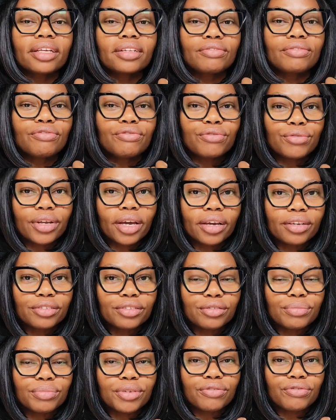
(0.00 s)
food has
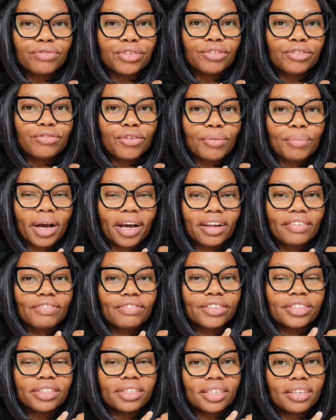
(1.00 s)
to be free from
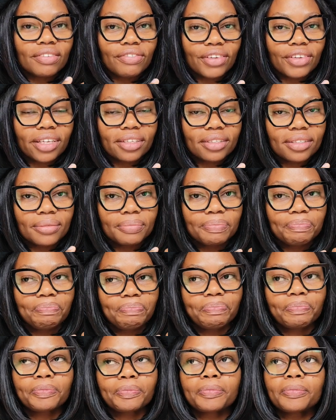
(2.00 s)
adverse effects.
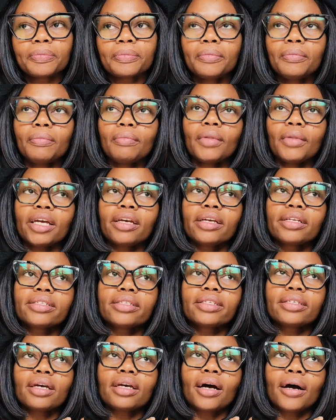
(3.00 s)

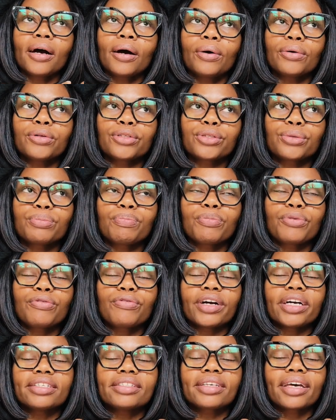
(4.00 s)
It also
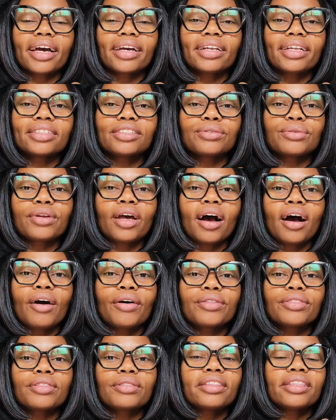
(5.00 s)
provides guidelines on
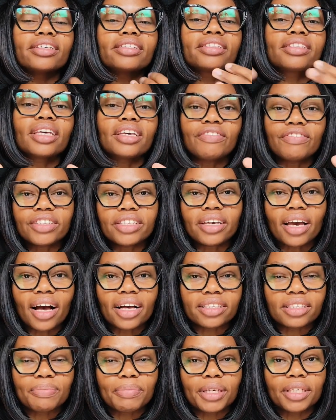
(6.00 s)
how the safety
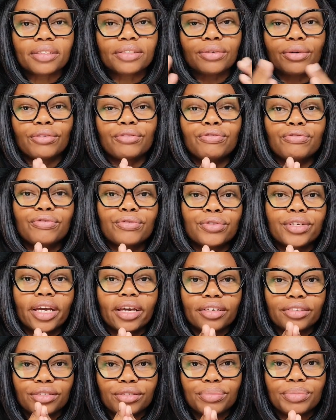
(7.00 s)
aspect of food
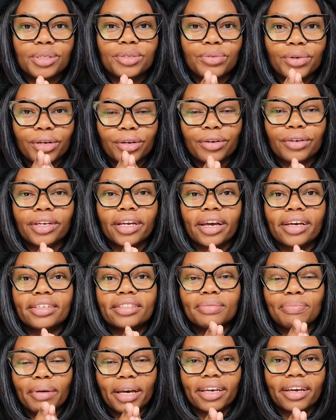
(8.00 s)
has to be
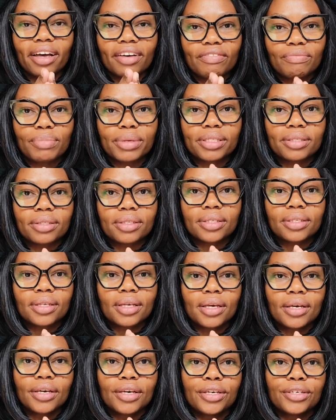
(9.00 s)
recognized by governments.
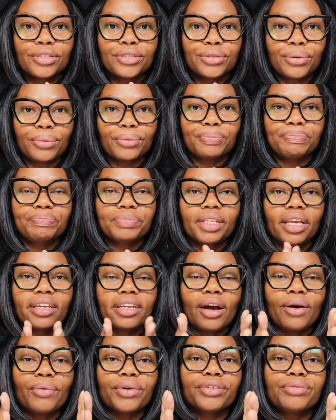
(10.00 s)
So
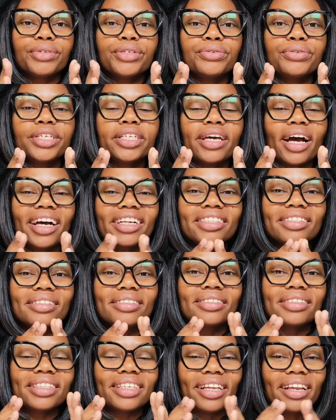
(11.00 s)
now when we read
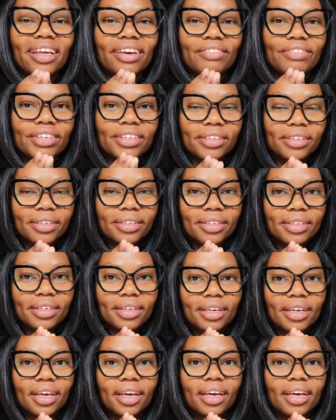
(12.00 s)
Article 11
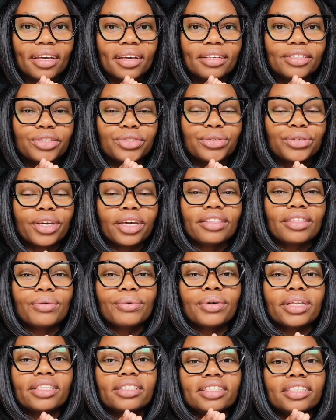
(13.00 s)
together
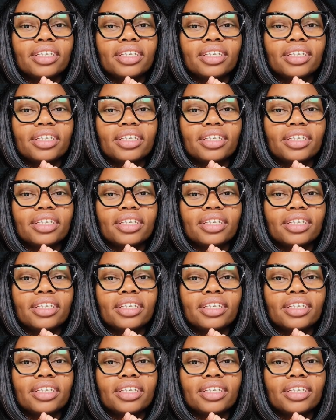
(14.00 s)
with